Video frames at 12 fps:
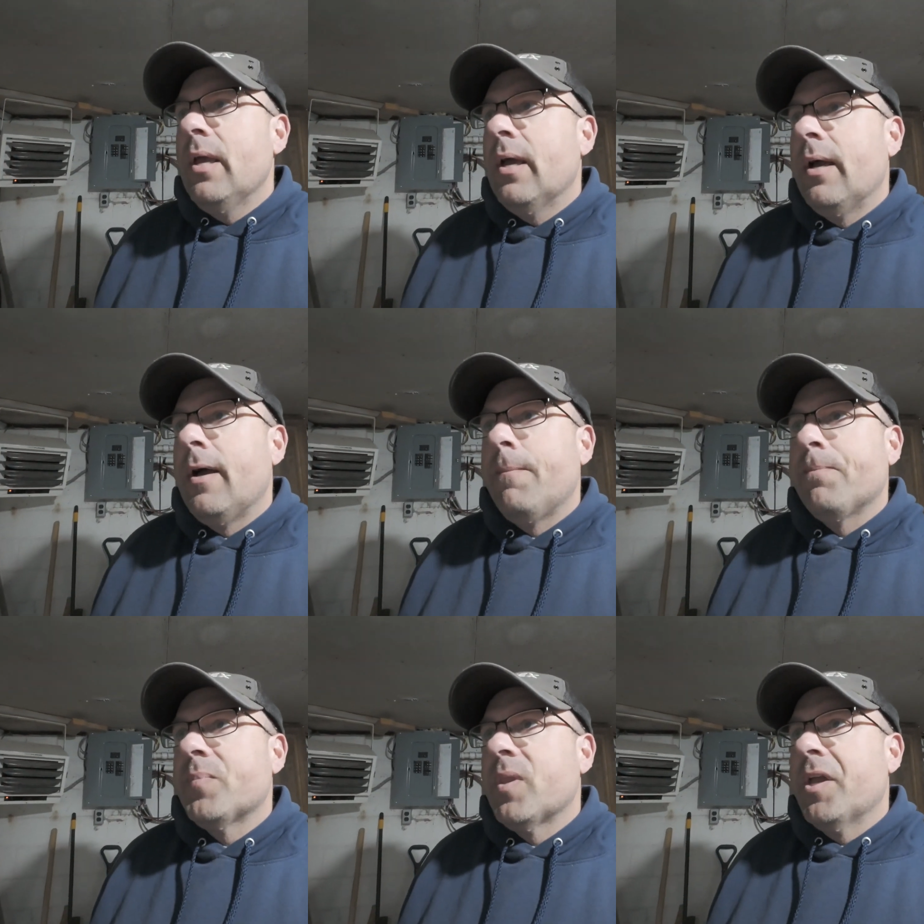
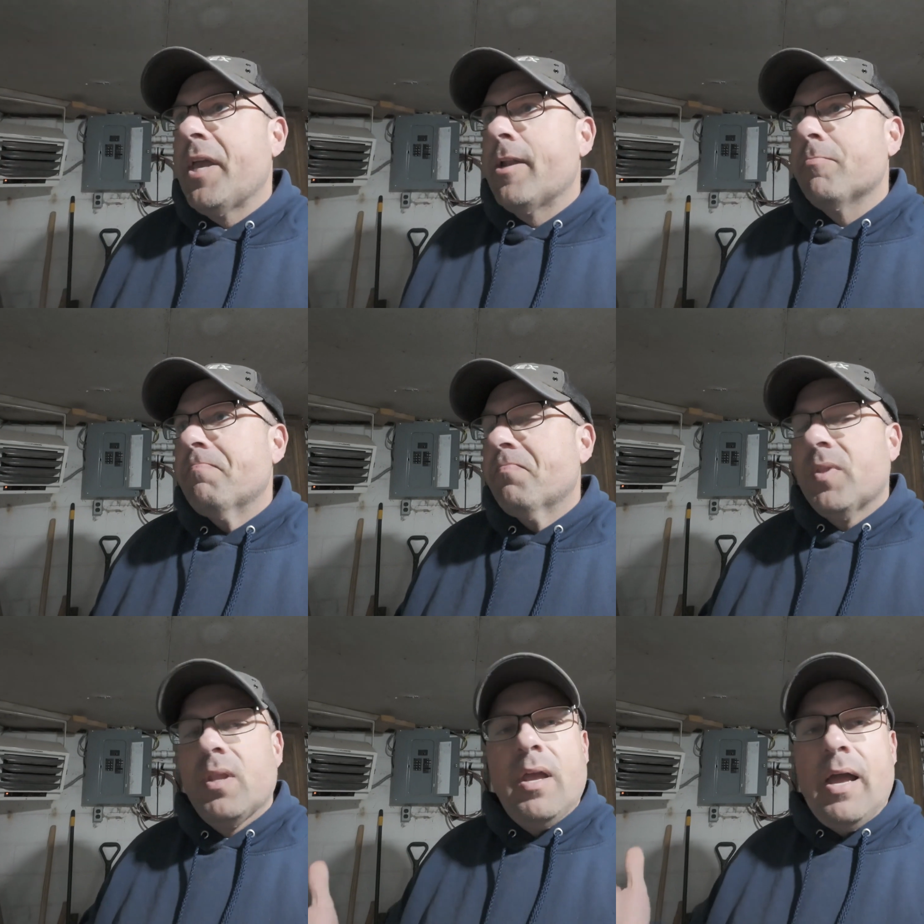Again,
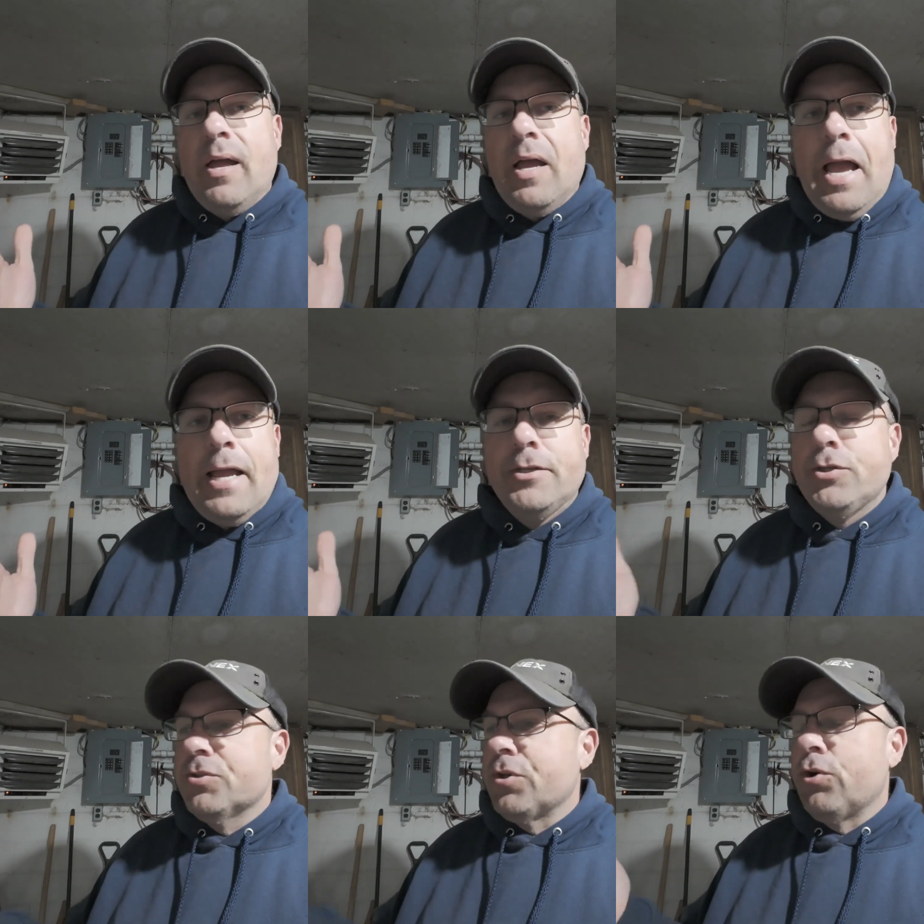I'd
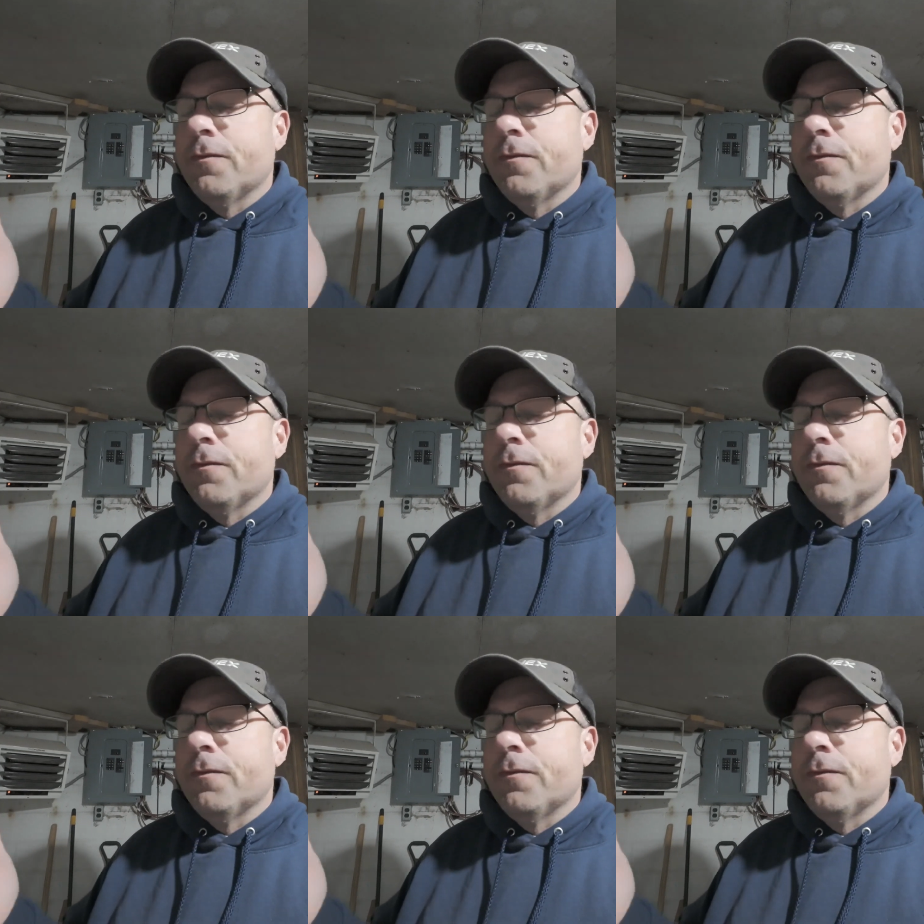use a